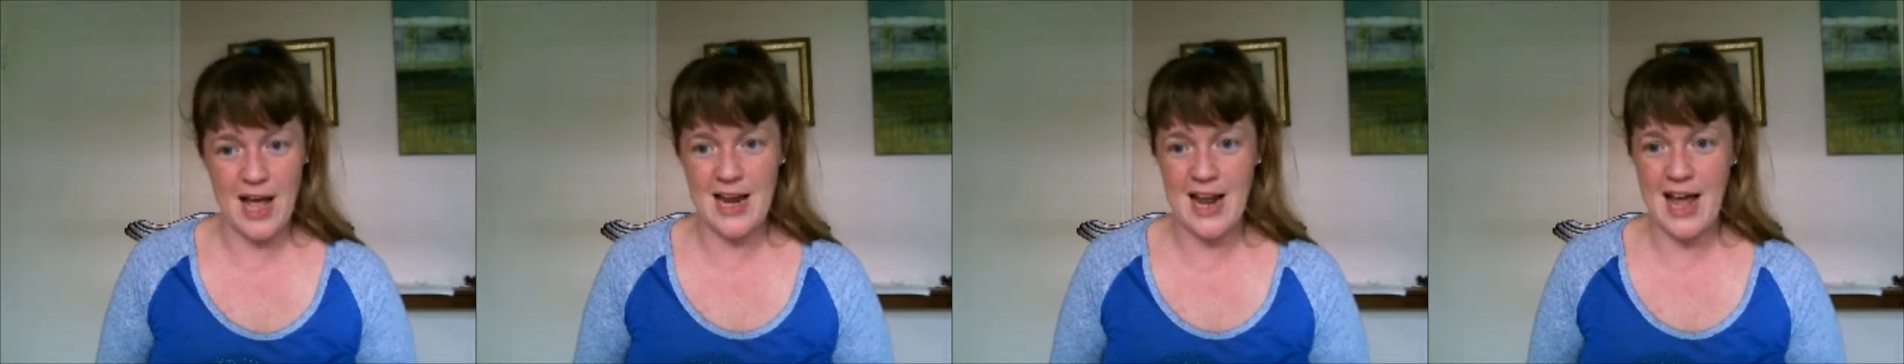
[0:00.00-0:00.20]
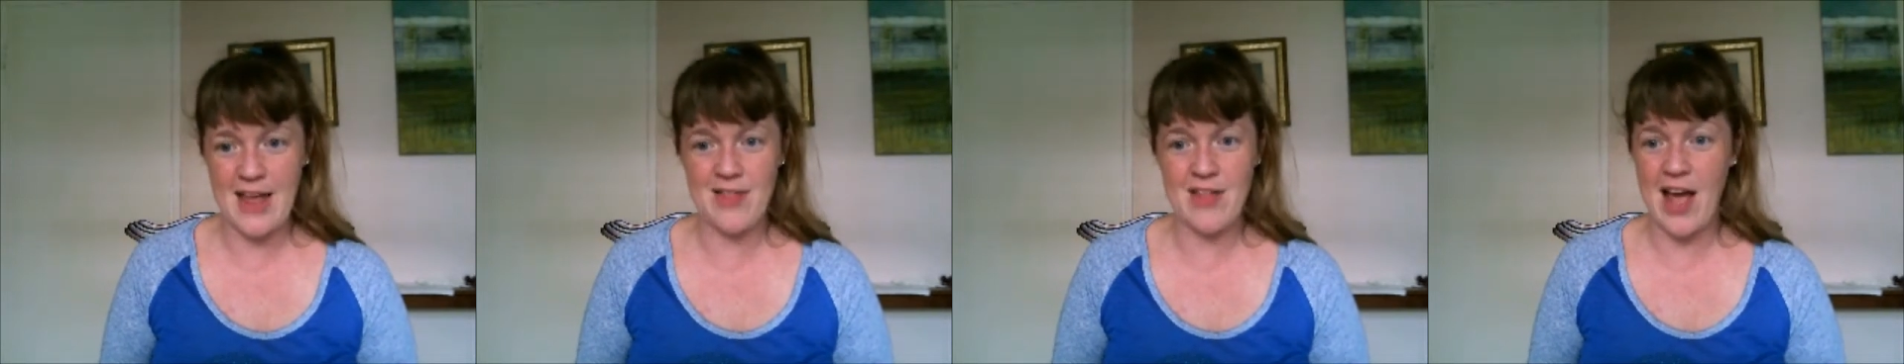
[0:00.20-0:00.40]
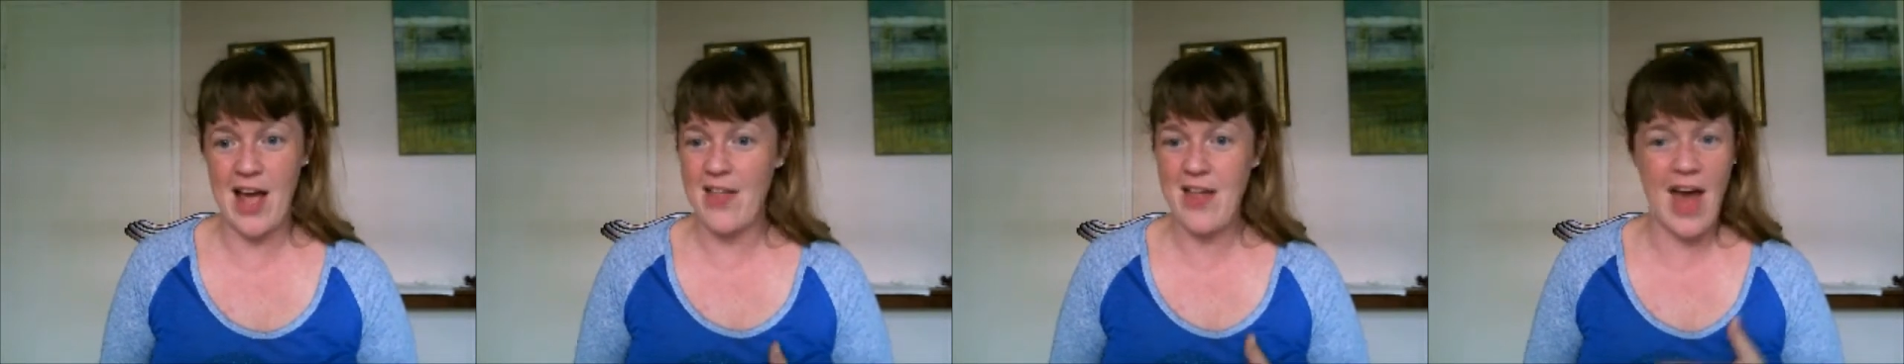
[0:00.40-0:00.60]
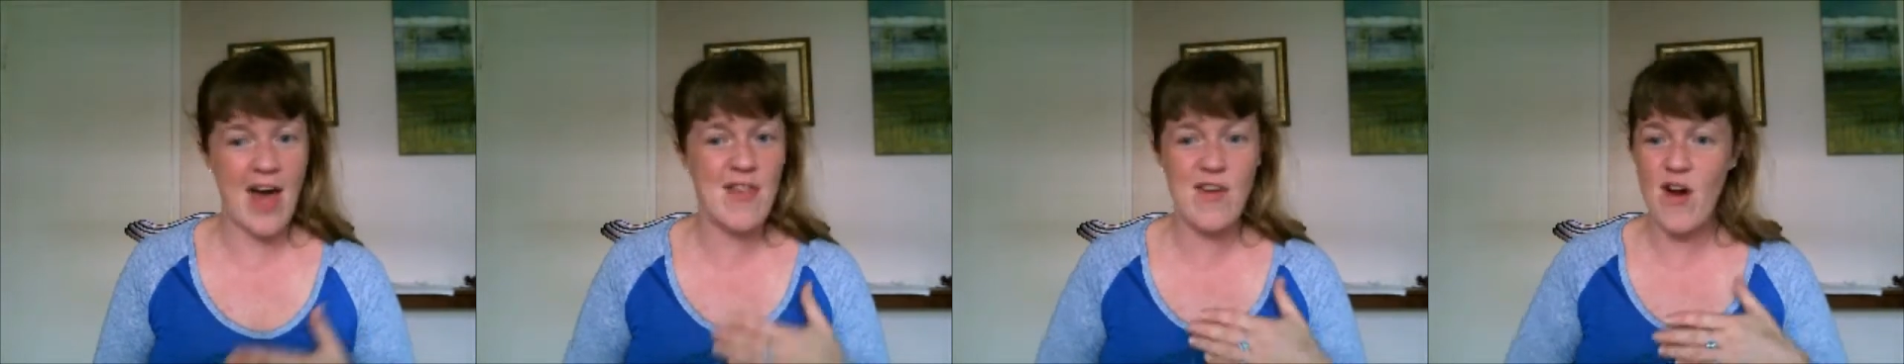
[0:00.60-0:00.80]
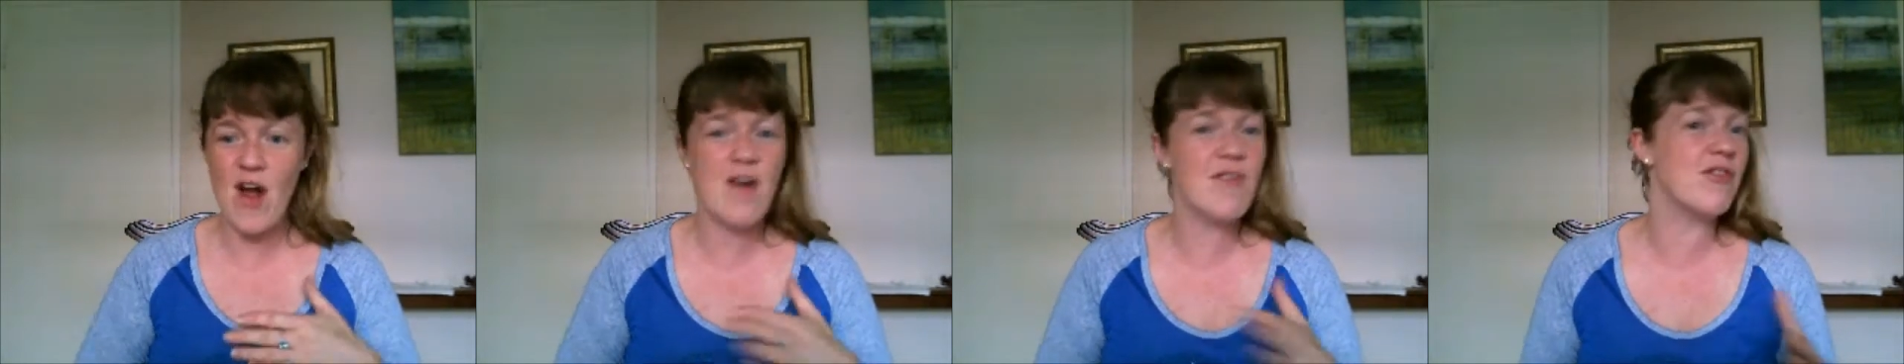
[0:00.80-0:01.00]

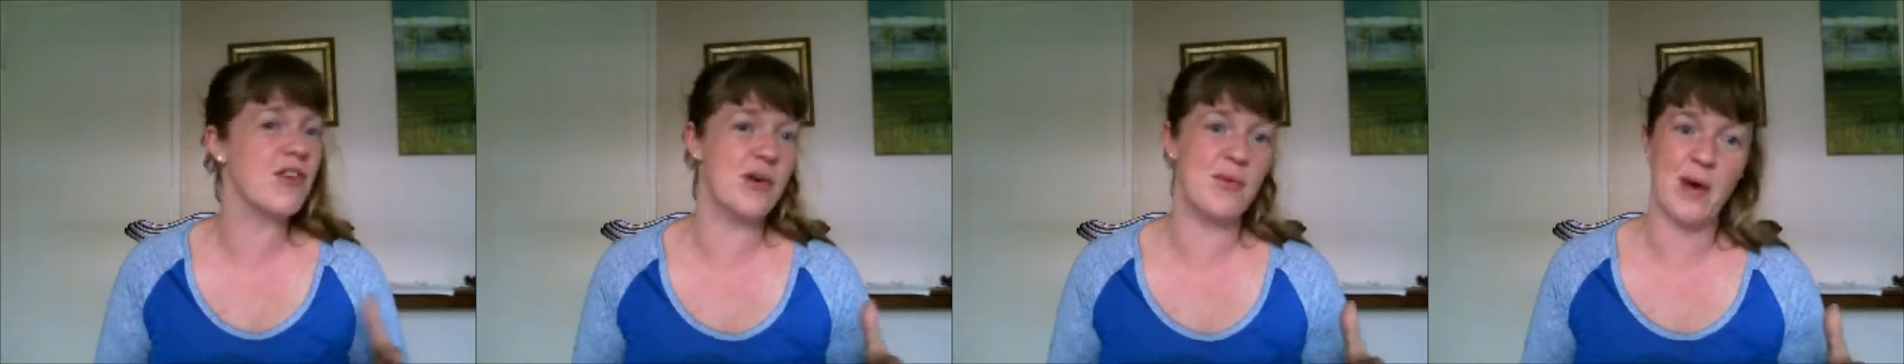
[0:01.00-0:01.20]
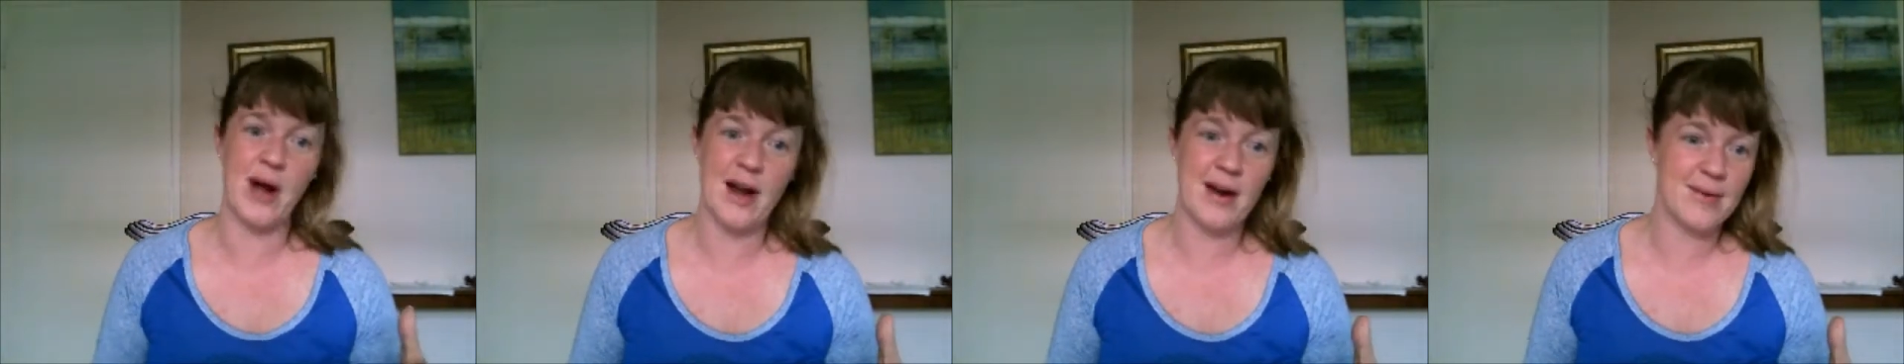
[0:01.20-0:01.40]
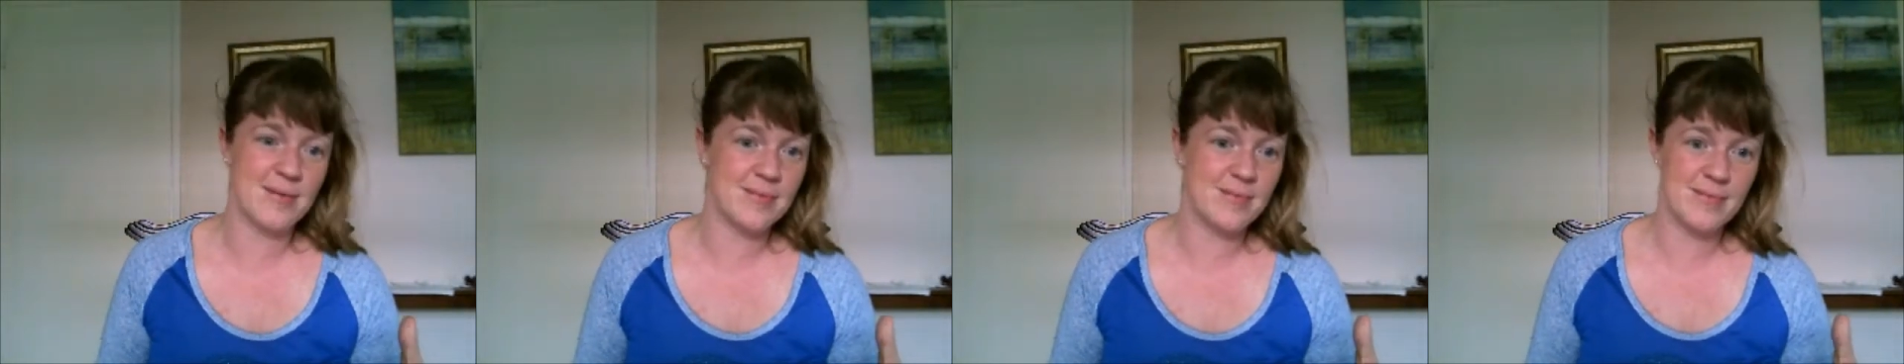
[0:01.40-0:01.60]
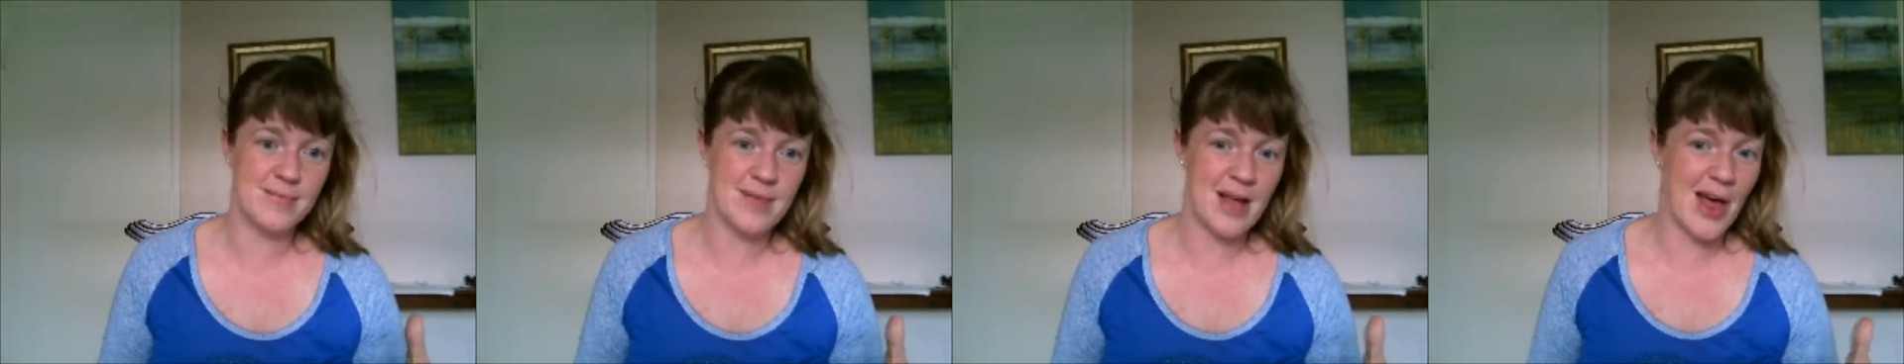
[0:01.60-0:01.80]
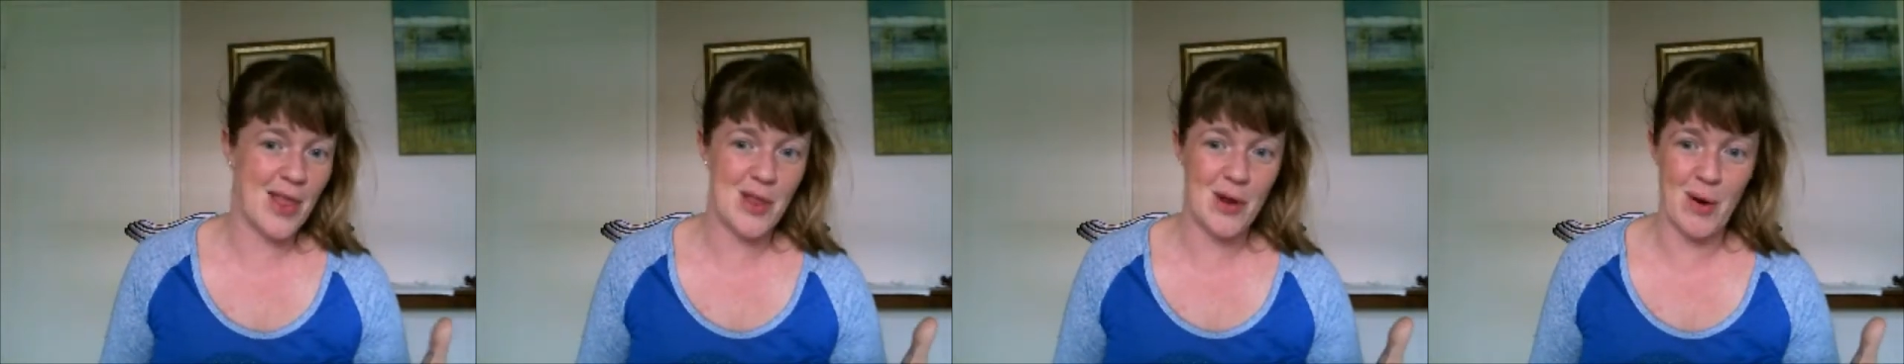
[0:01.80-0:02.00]
and they're everywhere.
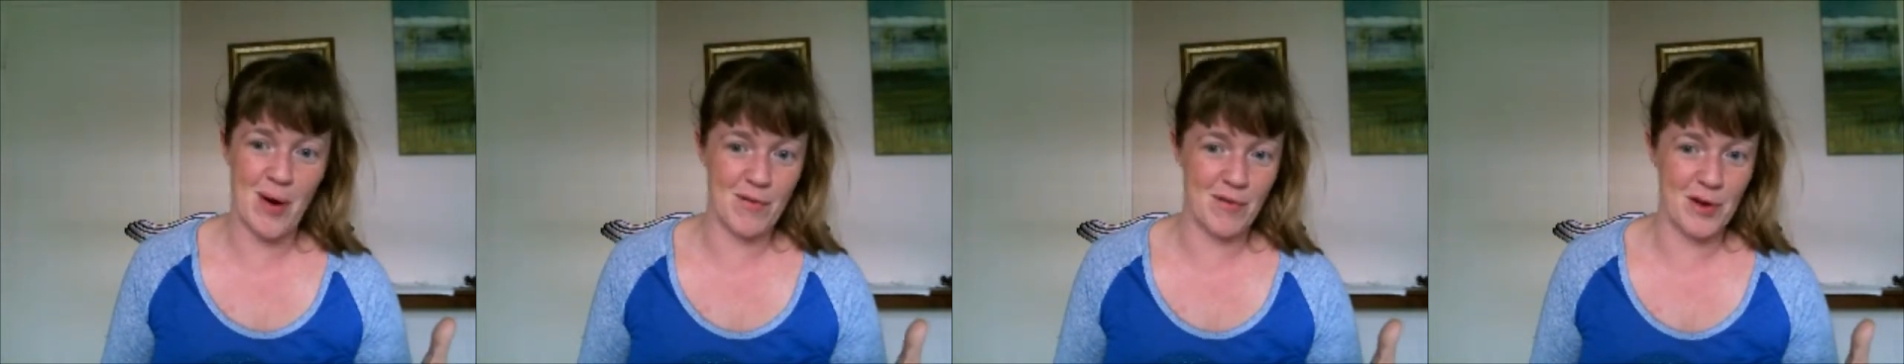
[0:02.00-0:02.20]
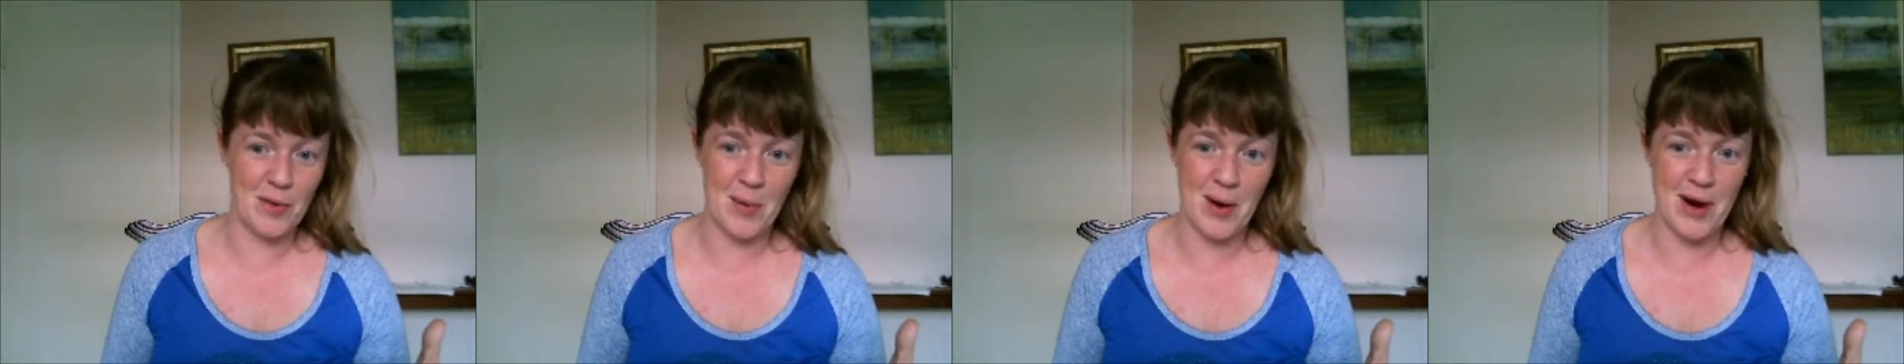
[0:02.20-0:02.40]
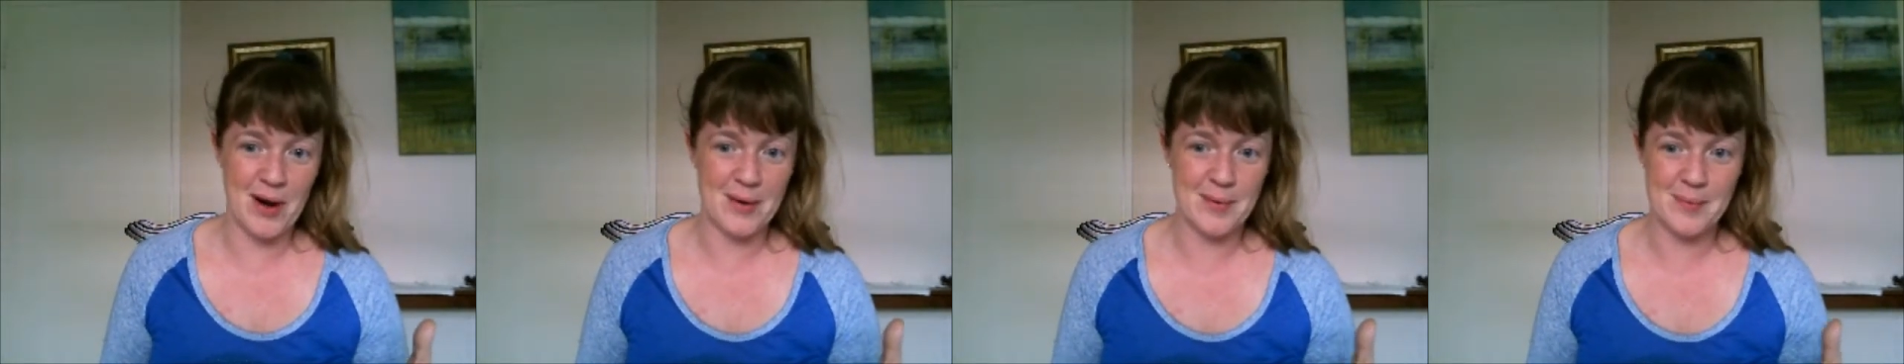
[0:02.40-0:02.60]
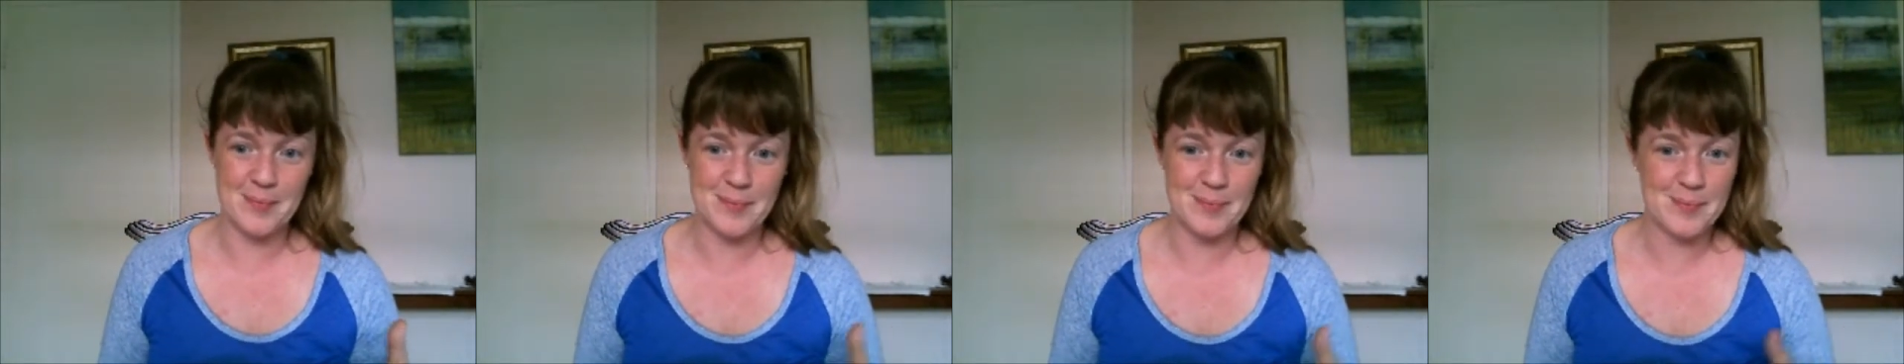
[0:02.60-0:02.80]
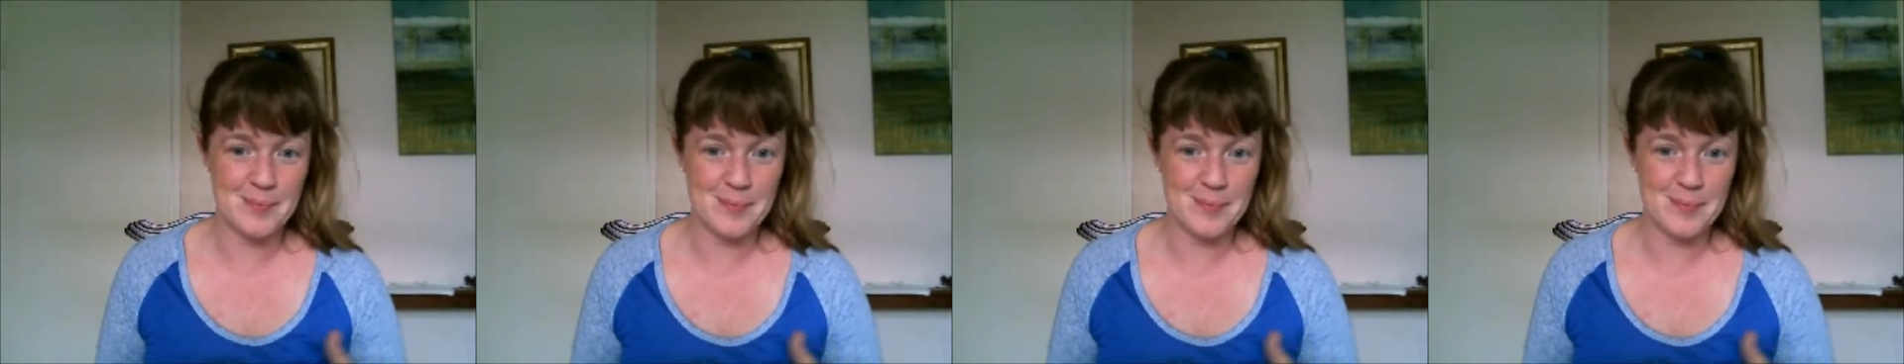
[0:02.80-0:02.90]
And they're everywhere.